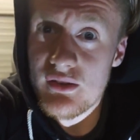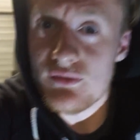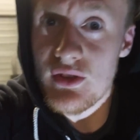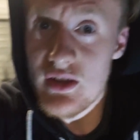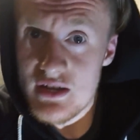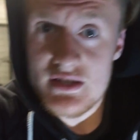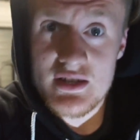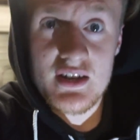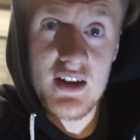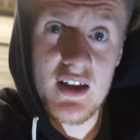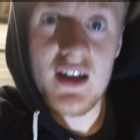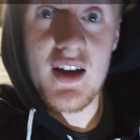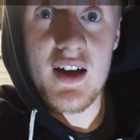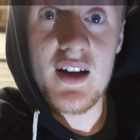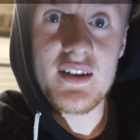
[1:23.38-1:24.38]
of this.
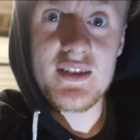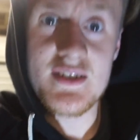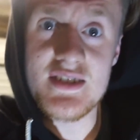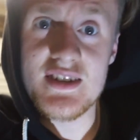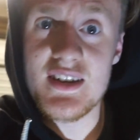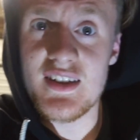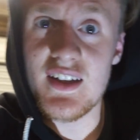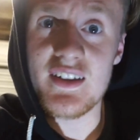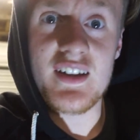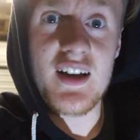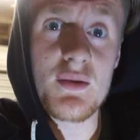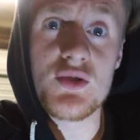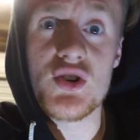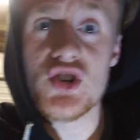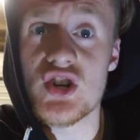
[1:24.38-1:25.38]
I can see that the
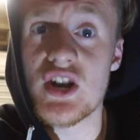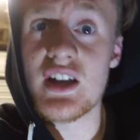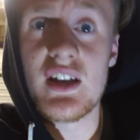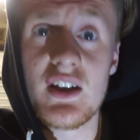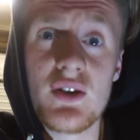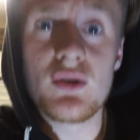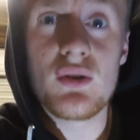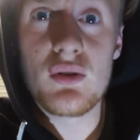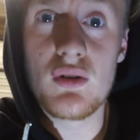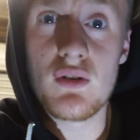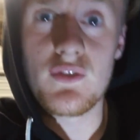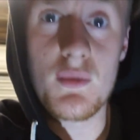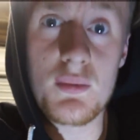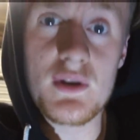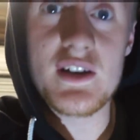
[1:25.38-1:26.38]
camera is shaking all over
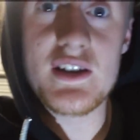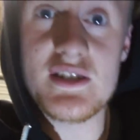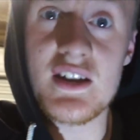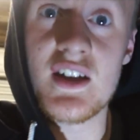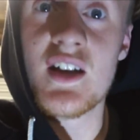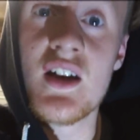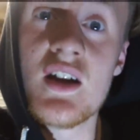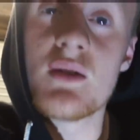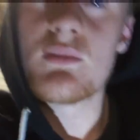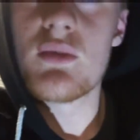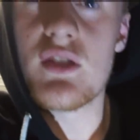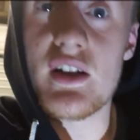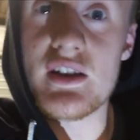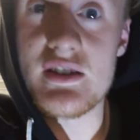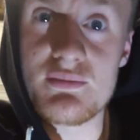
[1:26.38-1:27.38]
the place, but that is